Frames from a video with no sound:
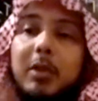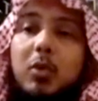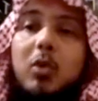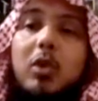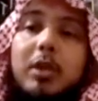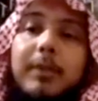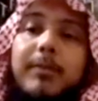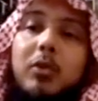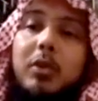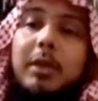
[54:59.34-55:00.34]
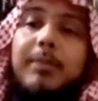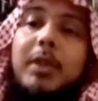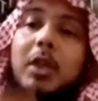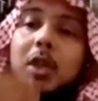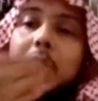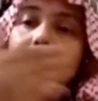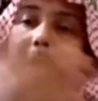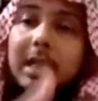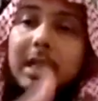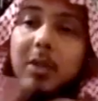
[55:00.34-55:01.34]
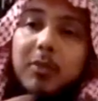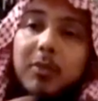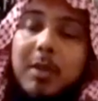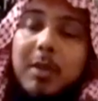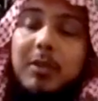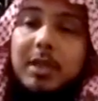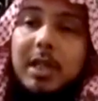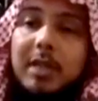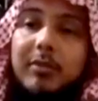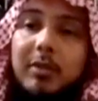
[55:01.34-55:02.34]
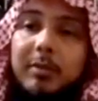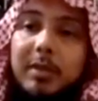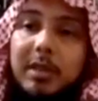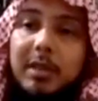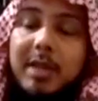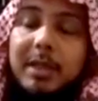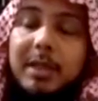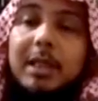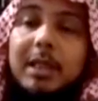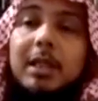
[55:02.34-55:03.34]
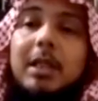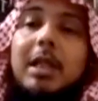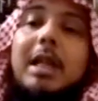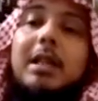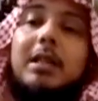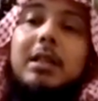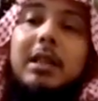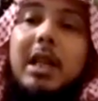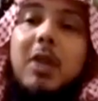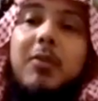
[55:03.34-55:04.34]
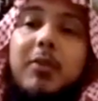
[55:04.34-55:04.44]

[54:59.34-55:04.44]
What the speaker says: talk to them, get help from outside, from their family, and get help